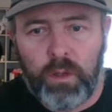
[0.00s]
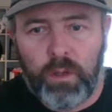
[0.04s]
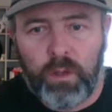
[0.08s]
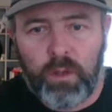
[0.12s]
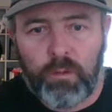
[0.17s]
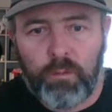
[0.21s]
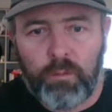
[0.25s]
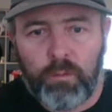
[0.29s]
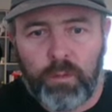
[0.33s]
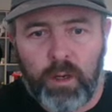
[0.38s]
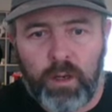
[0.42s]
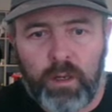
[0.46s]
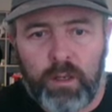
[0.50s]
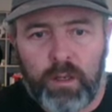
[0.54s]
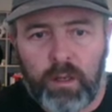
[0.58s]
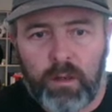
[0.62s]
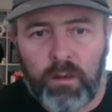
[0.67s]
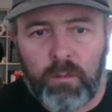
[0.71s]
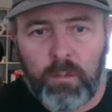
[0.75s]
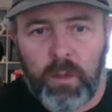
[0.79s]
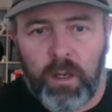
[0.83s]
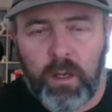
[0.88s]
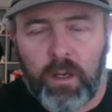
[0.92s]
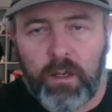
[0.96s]
more that you can
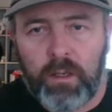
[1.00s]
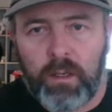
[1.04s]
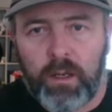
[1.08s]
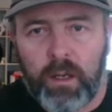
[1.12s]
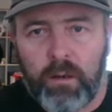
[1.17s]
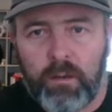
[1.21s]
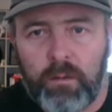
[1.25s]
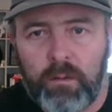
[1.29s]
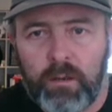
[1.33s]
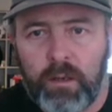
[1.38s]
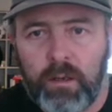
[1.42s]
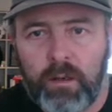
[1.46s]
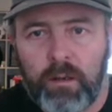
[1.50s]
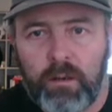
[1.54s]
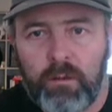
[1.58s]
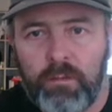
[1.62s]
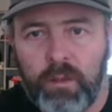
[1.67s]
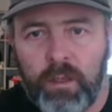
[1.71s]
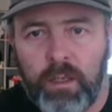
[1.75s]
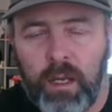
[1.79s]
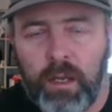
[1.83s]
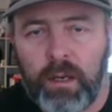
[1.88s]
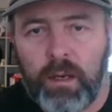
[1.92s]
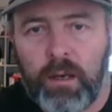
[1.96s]
find out about it down
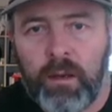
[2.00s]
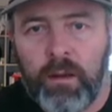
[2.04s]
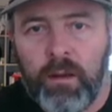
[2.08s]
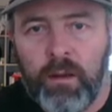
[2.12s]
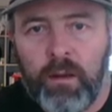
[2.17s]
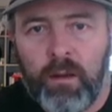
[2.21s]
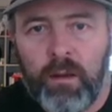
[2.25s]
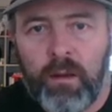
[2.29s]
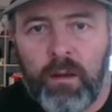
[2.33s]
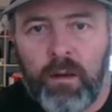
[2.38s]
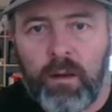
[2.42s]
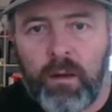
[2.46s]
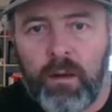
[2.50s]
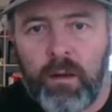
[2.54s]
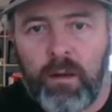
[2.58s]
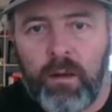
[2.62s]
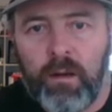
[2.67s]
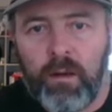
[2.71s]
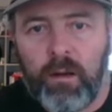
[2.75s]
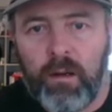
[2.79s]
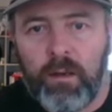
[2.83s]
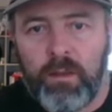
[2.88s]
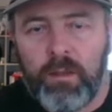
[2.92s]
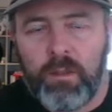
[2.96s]
there if you'd like.
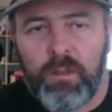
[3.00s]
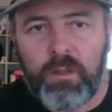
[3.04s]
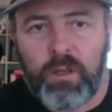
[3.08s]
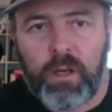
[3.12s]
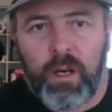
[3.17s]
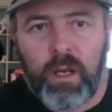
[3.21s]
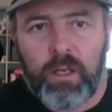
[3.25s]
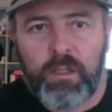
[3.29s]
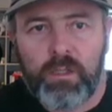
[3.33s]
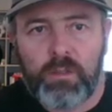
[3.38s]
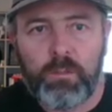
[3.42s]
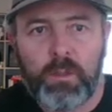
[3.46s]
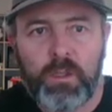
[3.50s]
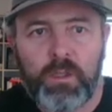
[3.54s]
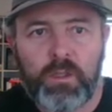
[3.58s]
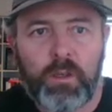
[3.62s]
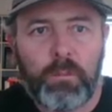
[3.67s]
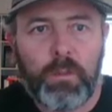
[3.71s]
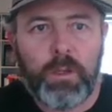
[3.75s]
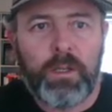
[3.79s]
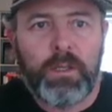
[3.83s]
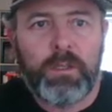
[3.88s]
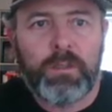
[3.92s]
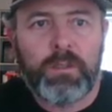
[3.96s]
You should
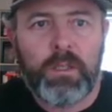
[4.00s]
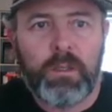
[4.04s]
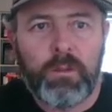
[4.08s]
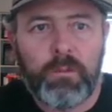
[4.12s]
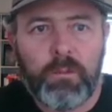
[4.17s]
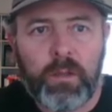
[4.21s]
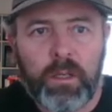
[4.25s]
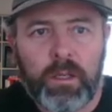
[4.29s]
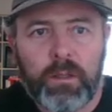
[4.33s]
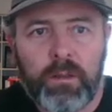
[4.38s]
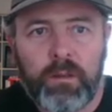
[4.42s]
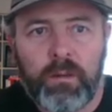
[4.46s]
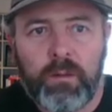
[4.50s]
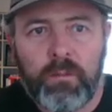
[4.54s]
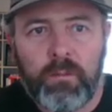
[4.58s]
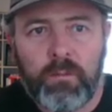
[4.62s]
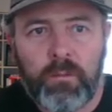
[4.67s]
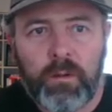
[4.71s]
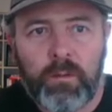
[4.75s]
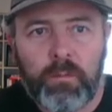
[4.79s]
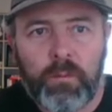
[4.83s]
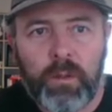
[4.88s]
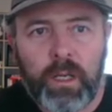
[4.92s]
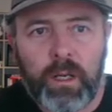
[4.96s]
ask Mr. Panisi
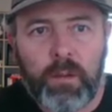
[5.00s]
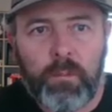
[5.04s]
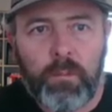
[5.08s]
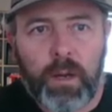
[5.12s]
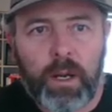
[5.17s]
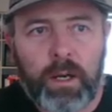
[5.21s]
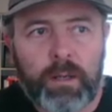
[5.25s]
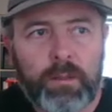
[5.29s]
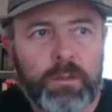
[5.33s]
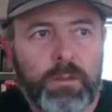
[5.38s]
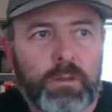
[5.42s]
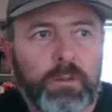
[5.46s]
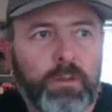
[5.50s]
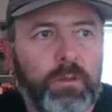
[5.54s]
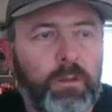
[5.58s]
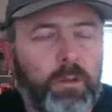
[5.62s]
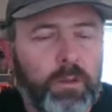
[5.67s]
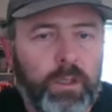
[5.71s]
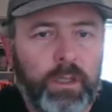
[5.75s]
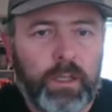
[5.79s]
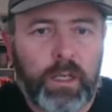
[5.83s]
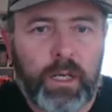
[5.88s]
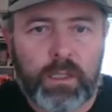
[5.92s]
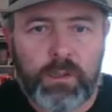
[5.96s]
when we get back
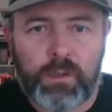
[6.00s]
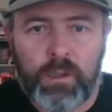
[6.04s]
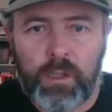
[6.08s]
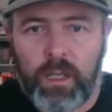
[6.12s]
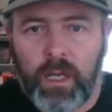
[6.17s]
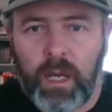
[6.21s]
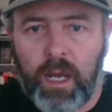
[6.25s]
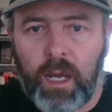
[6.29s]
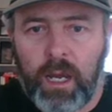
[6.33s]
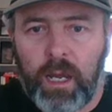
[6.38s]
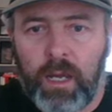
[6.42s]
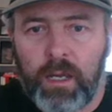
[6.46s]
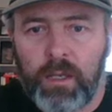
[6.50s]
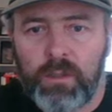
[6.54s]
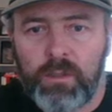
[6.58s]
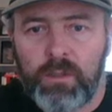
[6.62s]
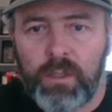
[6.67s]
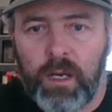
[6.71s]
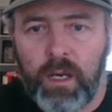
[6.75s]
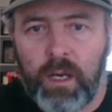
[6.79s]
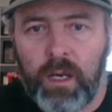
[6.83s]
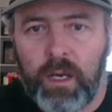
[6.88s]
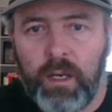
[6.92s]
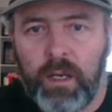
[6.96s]
to school. He actually
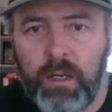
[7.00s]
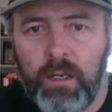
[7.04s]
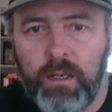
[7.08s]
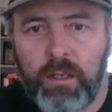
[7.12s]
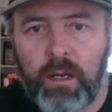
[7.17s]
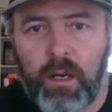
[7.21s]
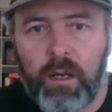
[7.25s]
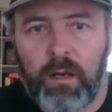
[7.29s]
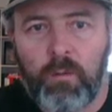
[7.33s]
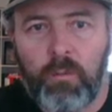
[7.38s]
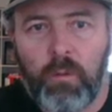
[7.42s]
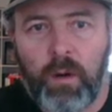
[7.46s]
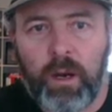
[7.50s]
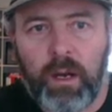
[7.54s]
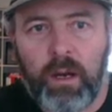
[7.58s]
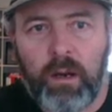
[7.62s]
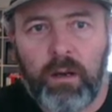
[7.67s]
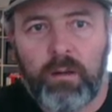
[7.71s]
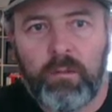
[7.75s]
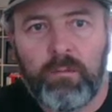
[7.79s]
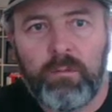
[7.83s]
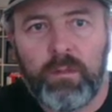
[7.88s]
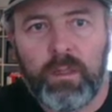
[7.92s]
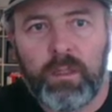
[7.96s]
has a
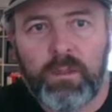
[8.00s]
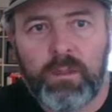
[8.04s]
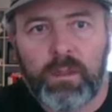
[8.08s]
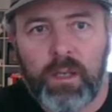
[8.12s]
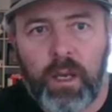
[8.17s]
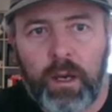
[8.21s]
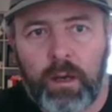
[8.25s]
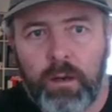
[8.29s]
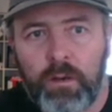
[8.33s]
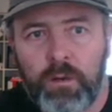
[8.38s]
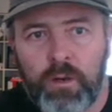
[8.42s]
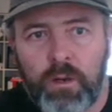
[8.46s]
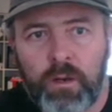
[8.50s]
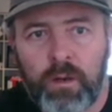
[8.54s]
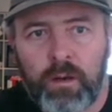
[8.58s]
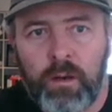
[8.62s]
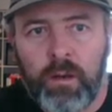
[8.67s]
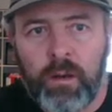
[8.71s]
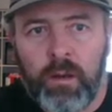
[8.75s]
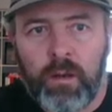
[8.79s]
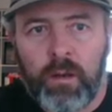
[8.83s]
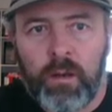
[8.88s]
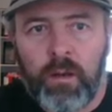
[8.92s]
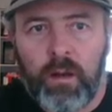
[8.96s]
cutaway of this
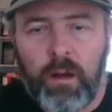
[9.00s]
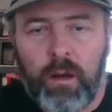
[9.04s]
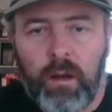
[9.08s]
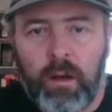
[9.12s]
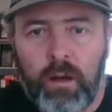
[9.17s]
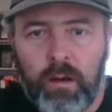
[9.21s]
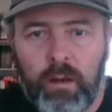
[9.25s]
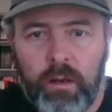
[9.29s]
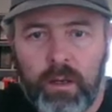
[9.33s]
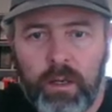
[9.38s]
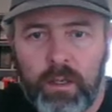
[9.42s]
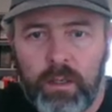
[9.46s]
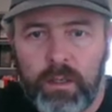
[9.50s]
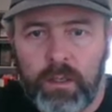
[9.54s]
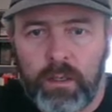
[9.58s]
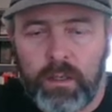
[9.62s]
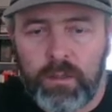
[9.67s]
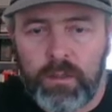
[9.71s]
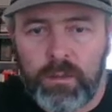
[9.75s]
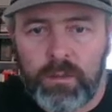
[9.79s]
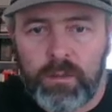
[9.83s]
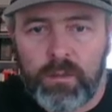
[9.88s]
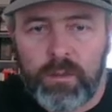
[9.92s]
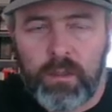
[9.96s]
engine
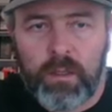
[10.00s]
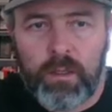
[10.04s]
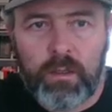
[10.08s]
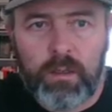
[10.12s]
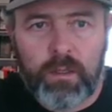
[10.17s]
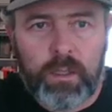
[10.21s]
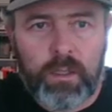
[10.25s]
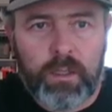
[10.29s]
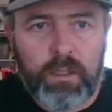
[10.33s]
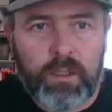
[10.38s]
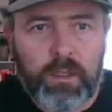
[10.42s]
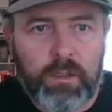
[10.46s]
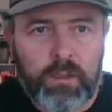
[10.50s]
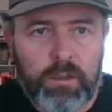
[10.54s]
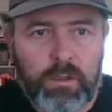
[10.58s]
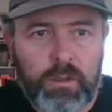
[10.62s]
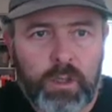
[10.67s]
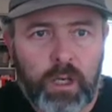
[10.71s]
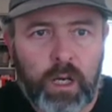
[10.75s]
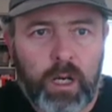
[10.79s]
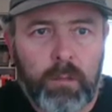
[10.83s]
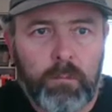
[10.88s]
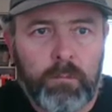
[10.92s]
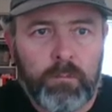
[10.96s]
in his
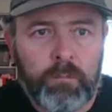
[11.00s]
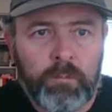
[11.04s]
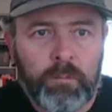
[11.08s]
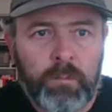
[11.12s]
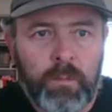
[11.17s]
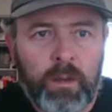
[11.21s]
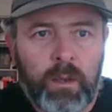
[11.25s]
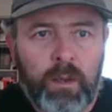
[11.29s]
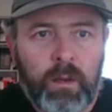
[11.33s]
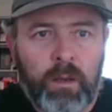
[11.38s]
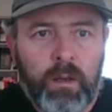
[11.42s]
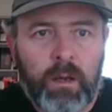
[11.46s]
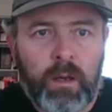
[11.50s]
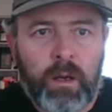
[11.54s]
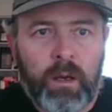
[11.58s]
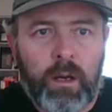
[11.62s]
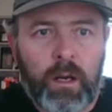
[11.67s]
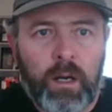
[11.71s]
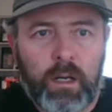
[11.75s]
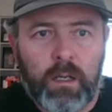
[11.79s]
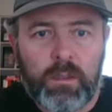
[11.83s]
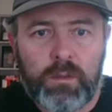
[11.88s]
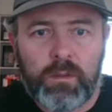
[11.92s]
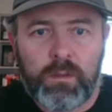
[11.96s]
shop.
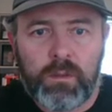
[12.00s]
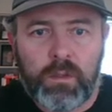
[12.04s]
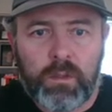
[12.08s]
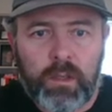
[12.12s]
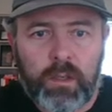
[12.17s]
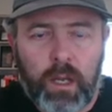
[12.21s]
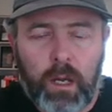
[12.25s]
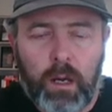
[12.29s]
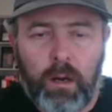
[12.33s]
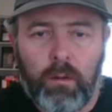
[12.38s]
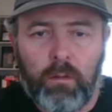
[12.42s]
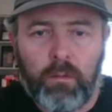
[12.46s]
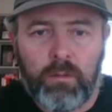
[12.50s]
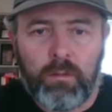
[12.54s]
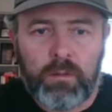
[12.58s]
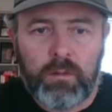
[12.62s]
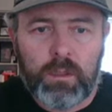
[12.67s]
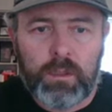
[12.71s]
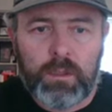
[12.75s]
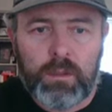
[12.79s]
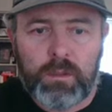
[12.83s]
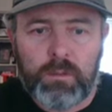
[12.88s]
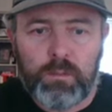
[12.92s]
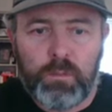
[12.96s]
So
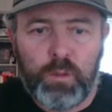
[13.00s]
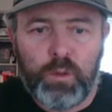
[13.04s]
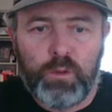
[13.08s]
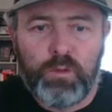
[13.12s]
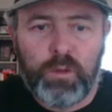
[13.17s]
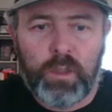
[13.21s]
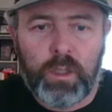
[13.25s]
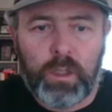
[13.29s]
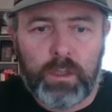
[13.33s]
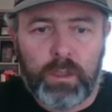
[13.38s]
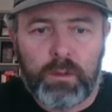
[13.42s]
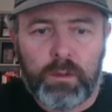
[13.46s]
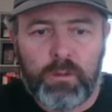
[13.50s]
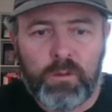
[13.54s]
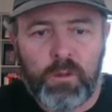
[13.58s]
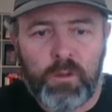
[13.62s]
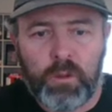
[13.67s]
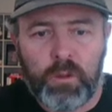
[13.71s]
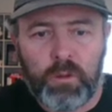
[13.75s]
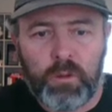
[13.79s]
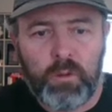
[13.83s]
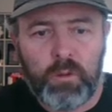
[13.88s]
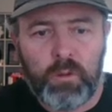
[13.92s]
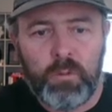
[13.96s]
now let's move
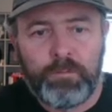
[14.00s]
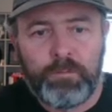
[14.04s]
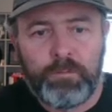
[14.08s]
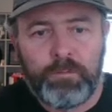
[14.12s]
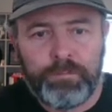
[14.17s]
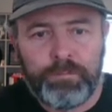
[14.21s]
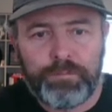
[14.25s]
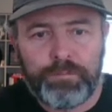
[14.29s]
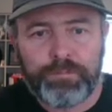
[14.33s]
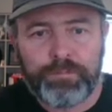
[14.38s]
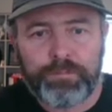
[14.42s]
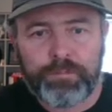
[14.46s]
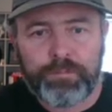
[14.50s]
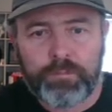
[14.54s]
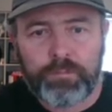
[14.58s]
on to